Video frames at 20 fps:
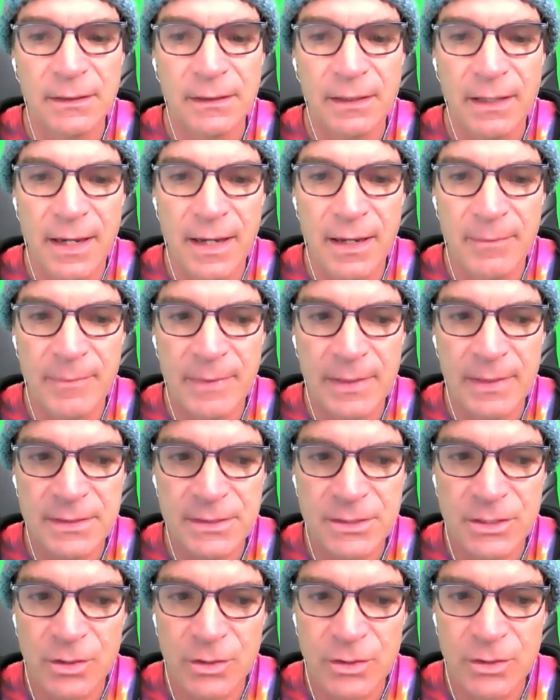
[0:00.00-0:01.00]
And
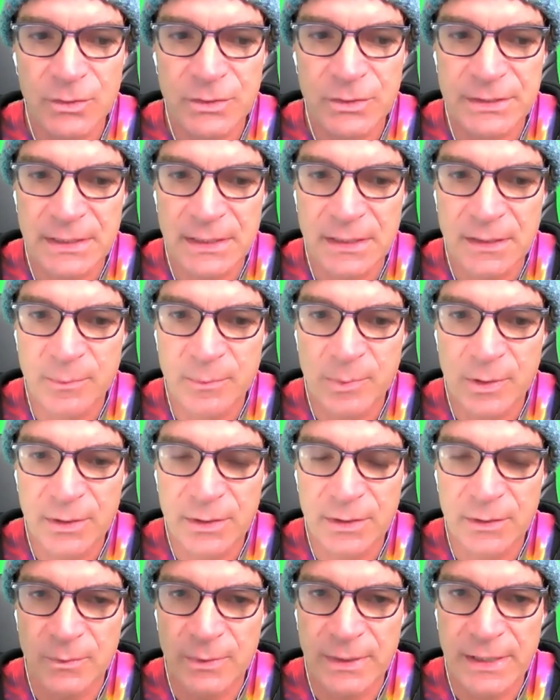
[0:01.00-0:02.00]
so you'll see the book
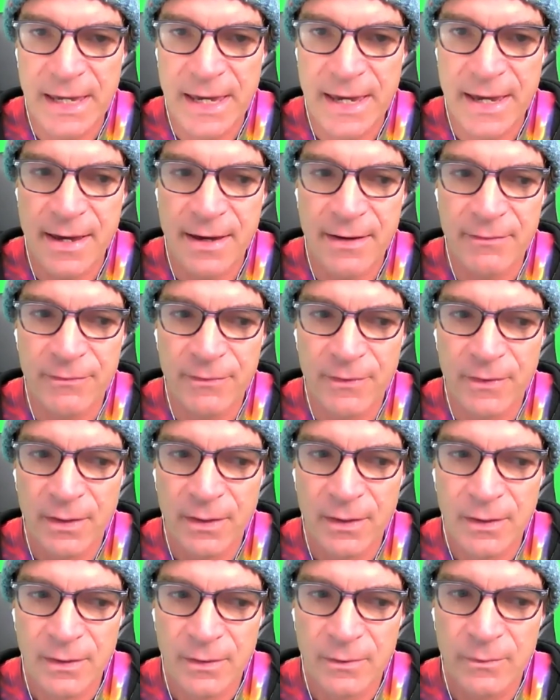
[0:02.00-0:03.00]
that we have.
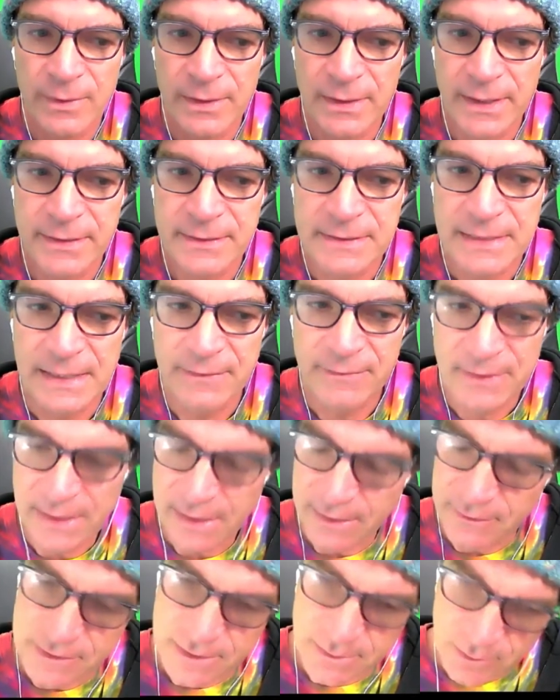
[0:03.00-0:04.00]
We let Davey
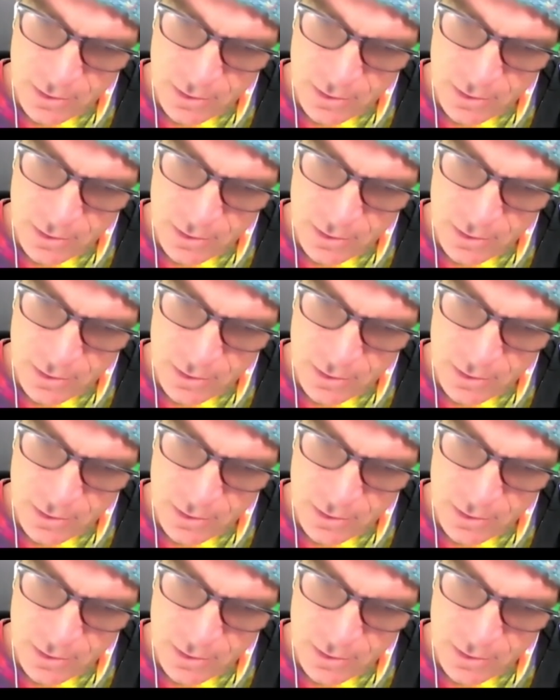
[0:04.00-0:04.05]
have some